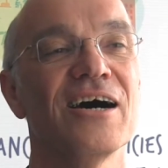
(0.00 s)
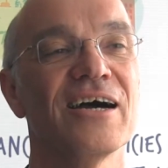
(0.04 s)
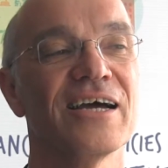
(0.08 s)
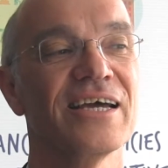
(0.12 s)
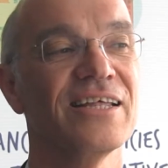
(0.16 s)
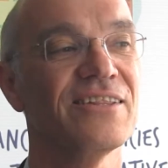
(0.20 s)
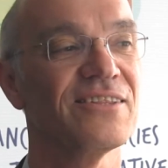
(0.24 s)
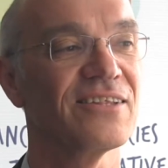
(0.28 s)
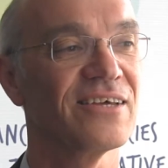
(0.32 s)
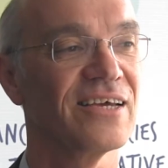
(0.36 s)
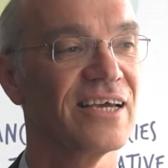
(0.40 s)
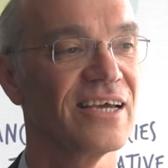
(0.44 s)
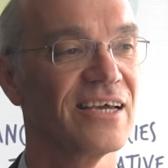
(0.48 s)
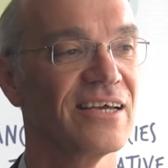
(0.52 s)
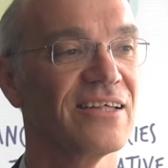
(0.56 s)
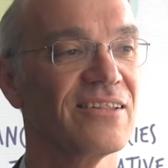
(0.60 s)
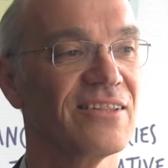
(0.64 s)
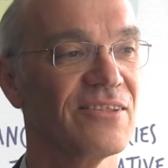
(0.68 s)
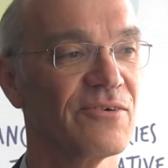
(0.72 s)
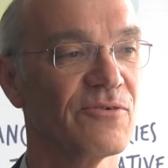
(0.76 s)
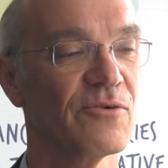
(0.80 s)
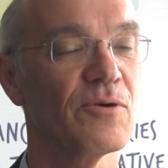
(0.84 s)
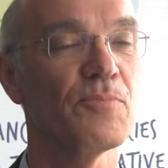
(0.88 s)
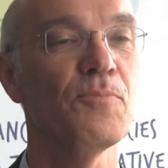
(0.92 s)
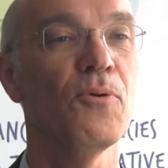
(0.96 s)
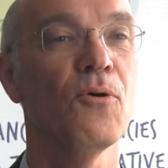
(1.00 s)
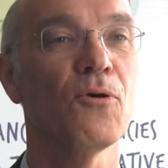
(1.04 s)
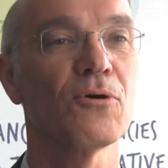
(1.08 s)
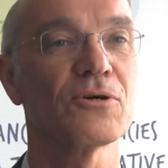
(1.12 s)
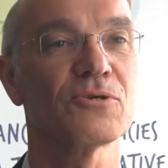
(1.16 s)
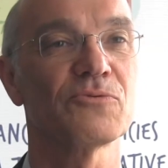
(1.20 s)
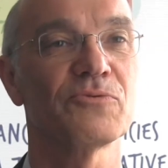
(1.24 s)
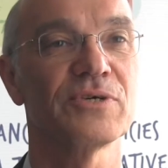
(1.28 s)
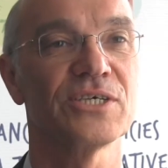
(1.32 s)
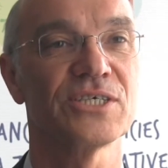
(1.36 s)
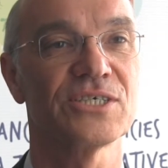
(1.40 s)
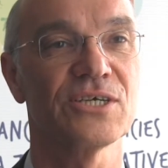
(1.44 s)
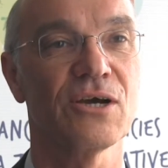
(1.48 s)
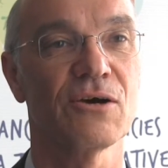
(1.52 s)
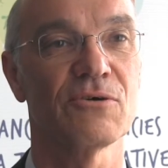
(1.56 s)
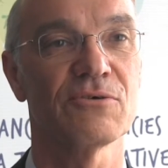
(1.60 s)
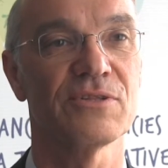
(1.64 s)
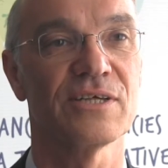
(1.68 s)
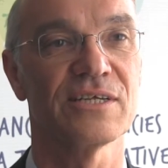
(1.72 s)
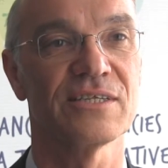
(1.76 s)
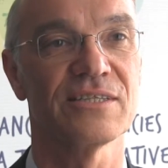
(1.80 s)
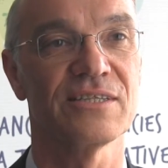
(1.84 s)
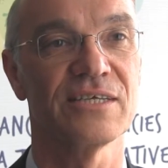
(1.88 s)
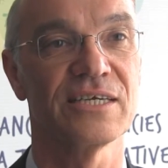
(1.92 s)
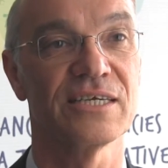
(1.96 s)
In the report, we show
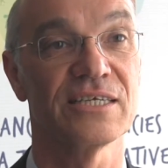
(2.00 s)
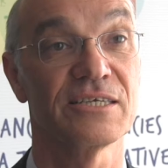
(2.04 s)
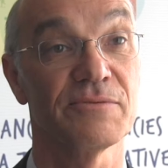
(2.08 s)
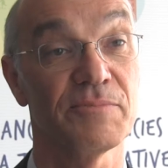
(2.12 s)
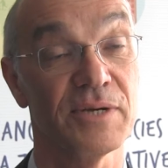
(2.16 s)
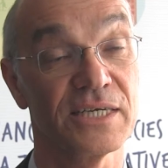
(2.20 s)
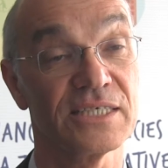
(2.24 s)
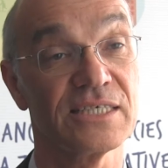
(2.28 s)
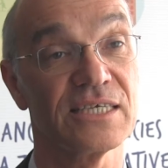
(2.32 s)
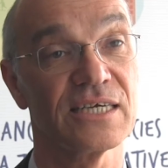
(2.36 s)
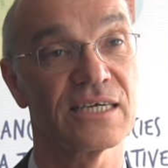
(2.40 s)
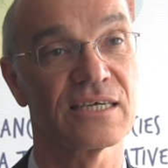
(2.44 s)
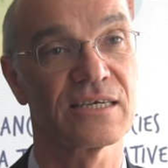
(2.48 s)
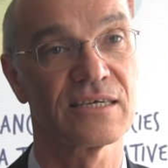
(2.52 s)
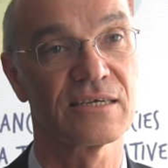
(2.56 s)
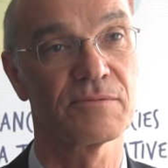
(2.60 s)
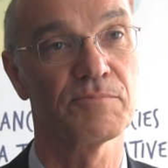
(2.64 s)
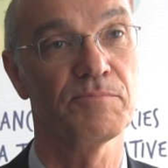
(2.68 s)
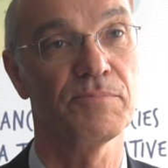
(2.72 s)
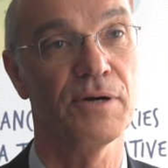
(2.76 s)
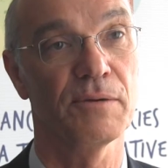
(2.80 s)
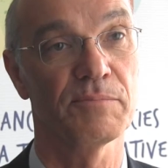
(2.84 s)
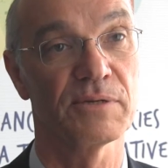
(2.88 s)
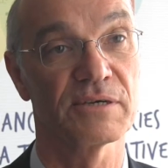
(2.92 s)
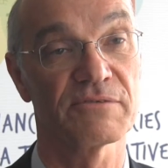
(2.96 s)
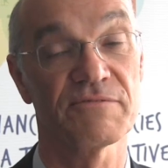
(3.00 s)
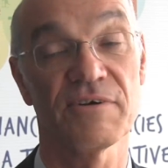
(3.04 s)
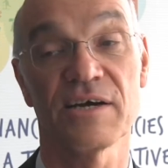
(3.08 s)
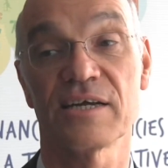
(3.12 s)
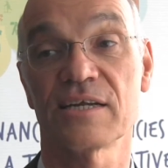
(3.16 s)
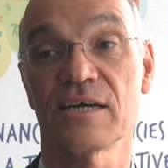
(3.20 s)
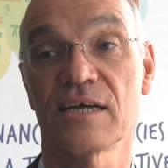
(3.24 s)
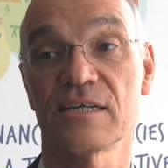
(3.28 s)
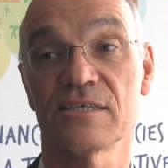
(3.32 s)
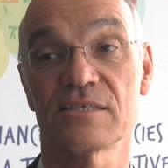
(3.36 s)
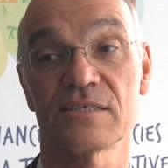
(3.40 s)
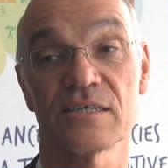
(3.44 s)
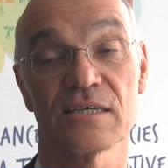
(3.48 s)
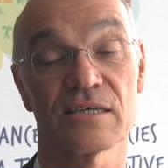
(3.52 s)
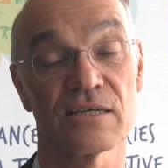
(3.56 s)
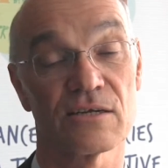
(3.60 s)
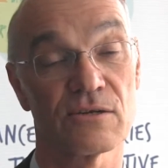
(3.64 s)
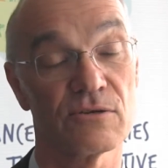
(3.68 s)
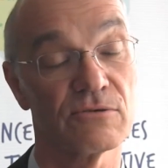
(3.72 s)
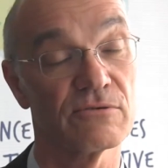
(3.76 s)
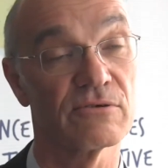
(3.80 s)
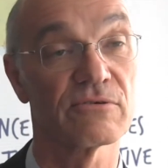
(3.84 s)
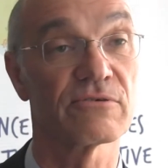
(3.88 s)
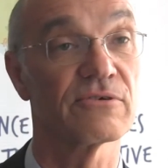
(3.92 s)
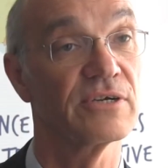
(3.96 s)
that the domestic public finance
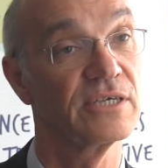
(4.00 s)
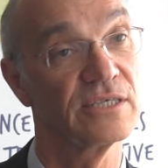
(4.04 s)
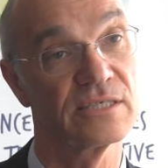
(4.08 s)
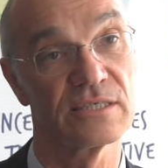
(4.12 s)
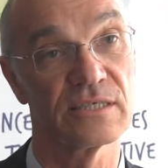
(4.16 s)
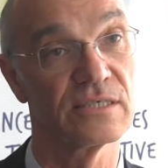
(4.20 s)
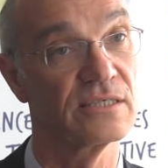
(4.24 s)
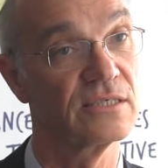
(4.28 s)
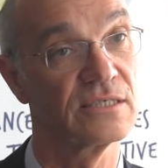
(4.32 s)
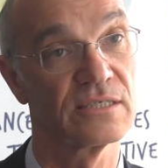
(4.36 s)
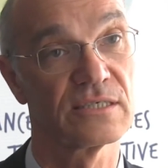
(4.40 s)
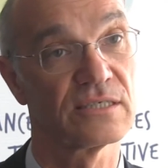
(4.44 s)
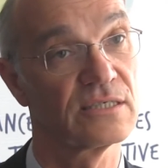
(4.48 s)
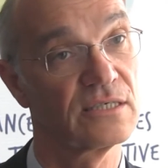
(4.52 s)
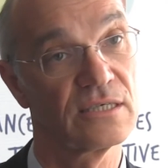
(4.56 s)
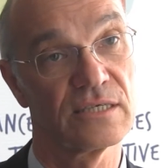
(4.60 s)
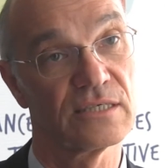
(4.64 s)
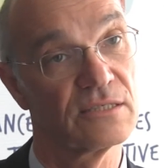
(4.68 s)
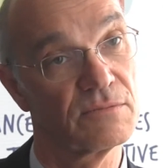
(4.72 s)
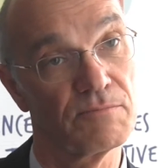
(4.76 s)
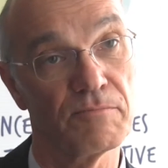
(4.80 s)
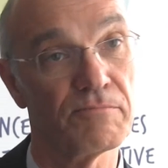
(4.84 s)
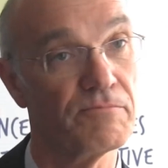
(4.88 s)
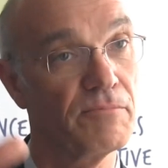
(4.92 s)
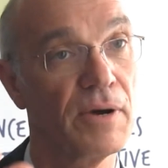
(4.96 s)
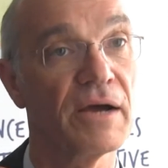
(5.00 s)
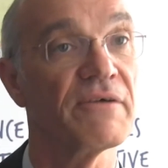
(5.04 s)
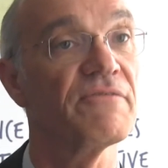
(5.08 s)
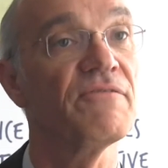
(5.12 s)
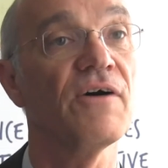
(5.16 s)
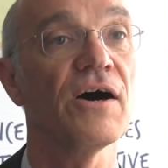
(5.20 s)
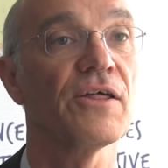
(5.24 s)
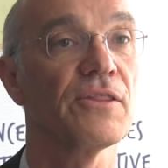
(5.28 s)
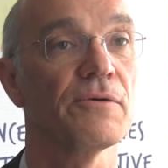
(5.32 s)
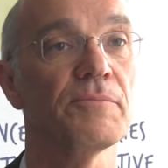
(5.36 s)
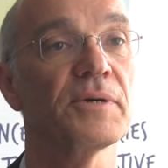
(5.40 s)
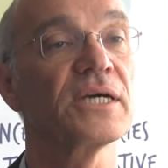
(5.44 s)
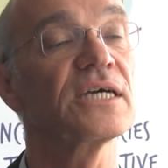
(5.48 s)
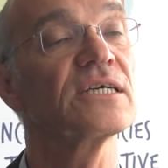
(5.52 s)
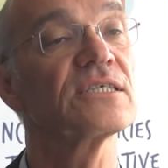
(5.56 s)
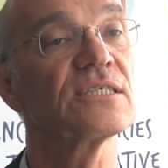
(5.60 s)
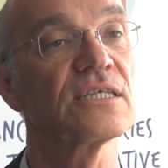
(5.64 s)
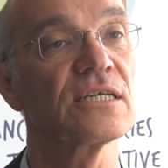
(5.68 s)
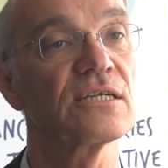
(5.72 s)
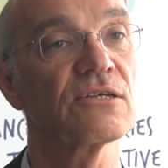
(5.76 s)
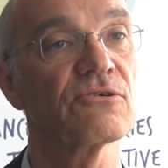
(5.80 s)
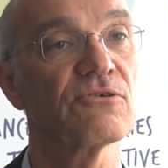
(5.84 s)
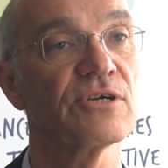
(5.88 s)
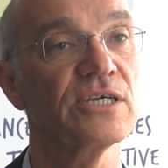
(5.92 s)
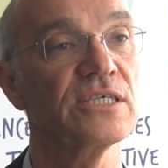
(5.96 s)
increase is by far the biggest
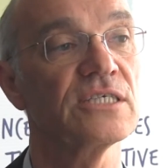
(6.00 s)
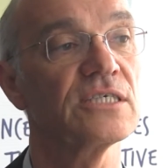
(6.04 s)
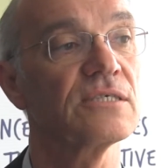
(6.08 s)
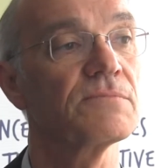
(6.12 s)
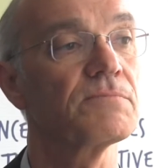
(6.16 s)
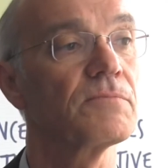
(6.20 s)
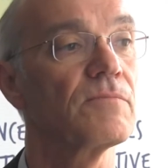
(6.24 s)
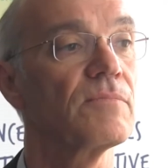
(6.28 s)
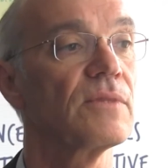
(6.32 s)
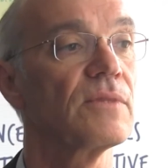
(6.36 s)
increase,